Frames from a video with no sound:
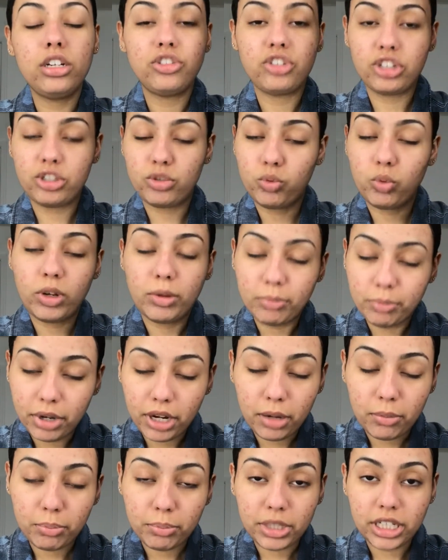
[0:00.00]
just one
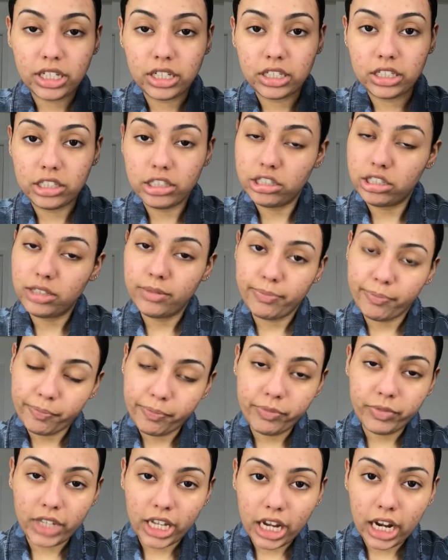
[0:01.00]
pump because
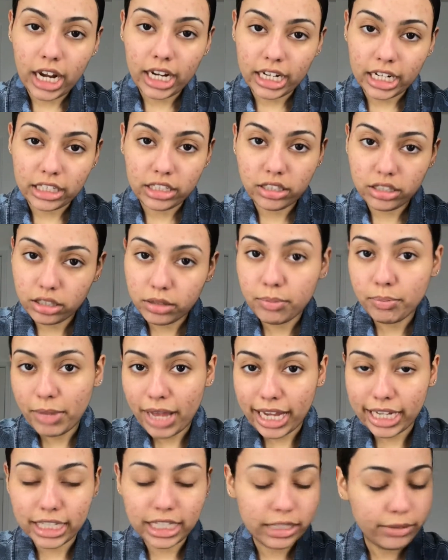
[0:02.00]
I like to
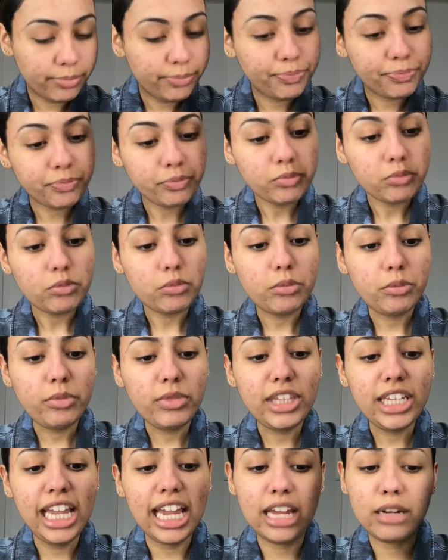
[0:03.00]
pack it in.
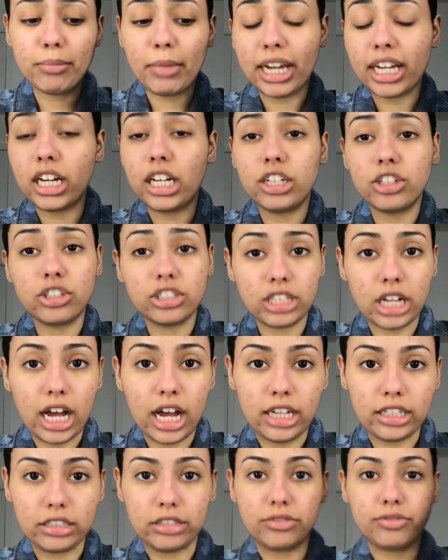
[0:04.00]
And my color is
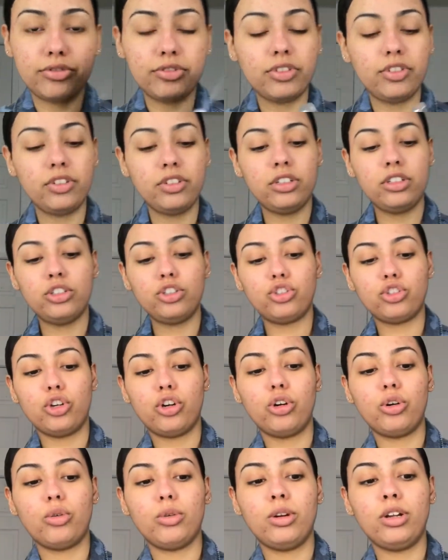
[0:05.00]
olive.
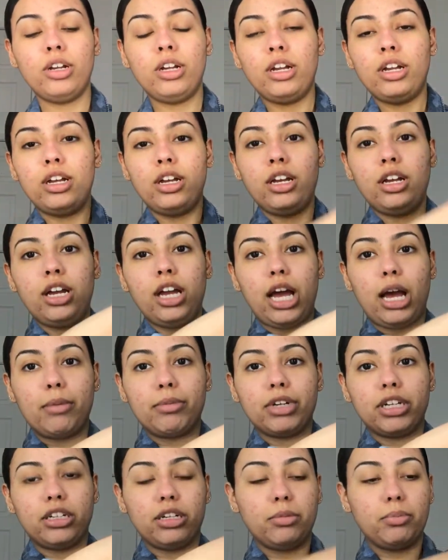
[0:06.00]
So
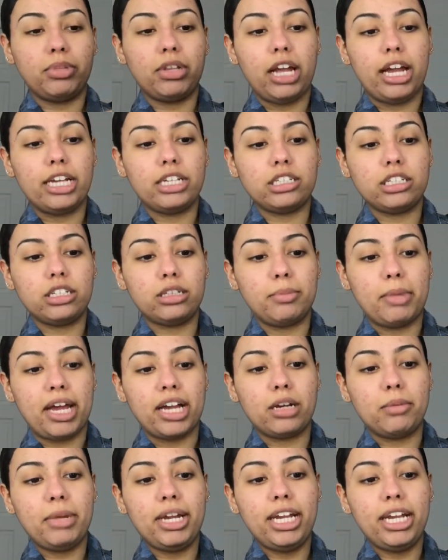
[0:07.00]
I'm going to apply it to the back of